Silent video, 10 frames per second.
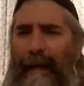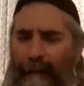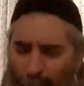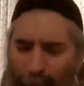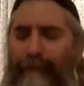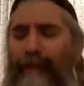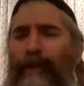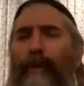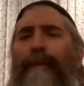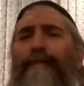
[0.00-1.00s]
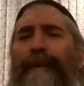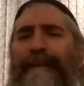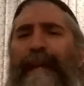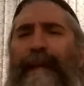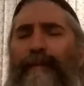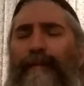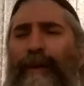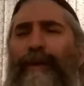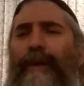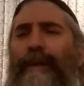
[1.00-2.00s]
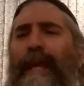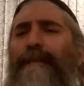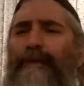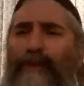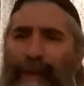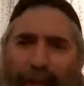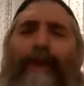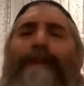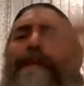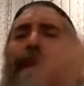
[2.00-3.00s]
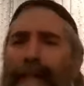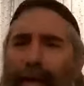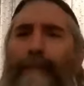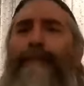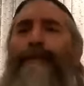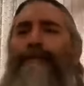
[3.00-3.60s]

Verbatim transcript: and once the Korban Pesach were, uh, came, so they called and said, honey, up,